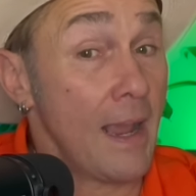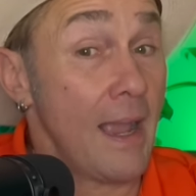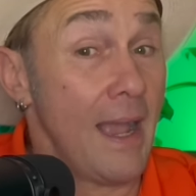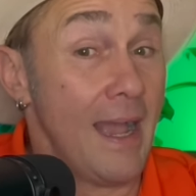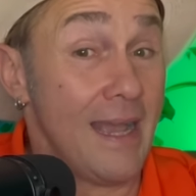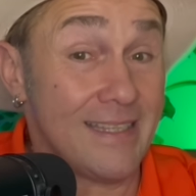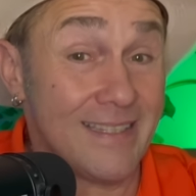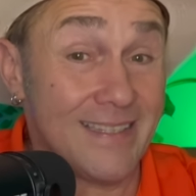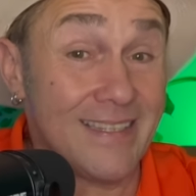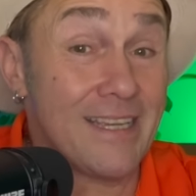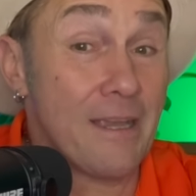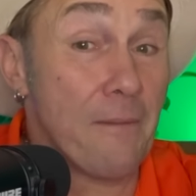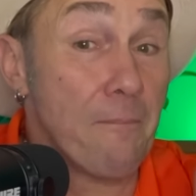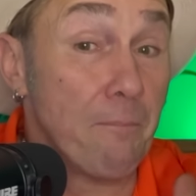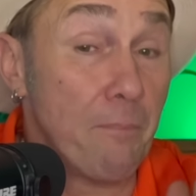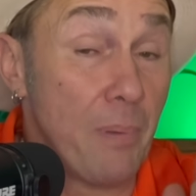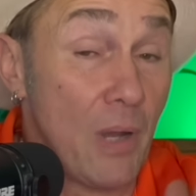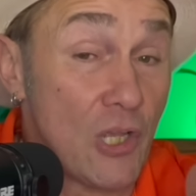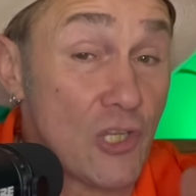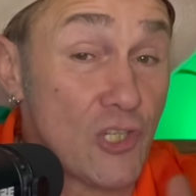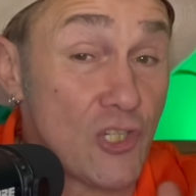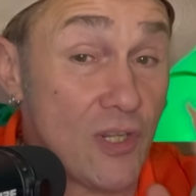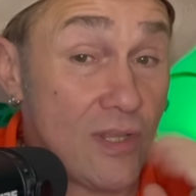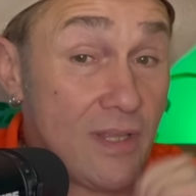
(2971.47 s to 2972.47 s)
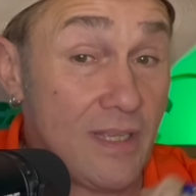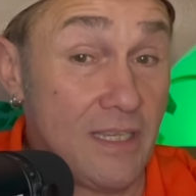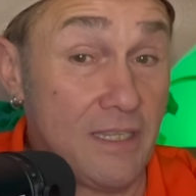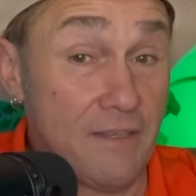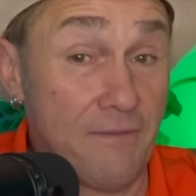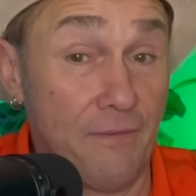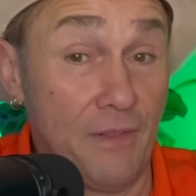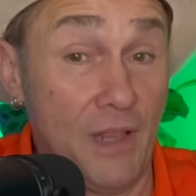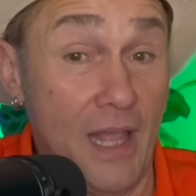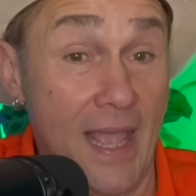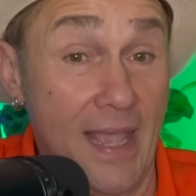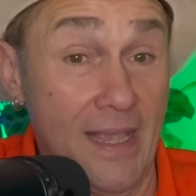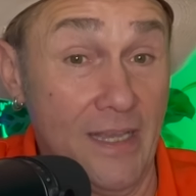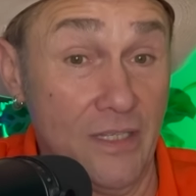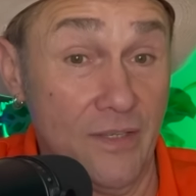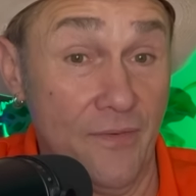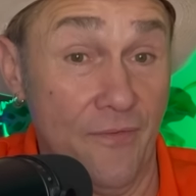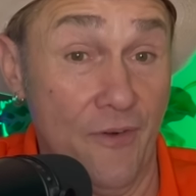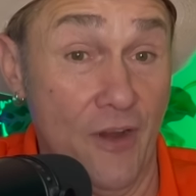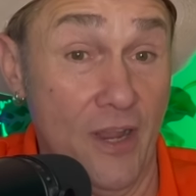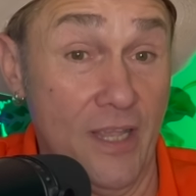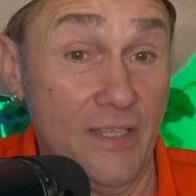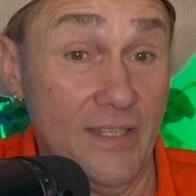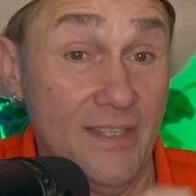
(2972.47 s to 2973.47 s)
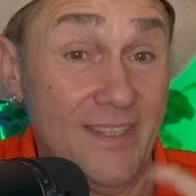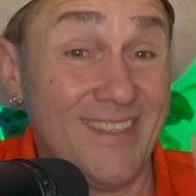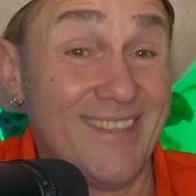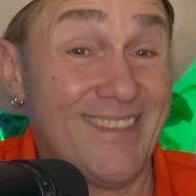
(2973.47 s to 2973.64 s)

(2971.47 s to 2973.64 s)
I see a bunch of these flags, friends,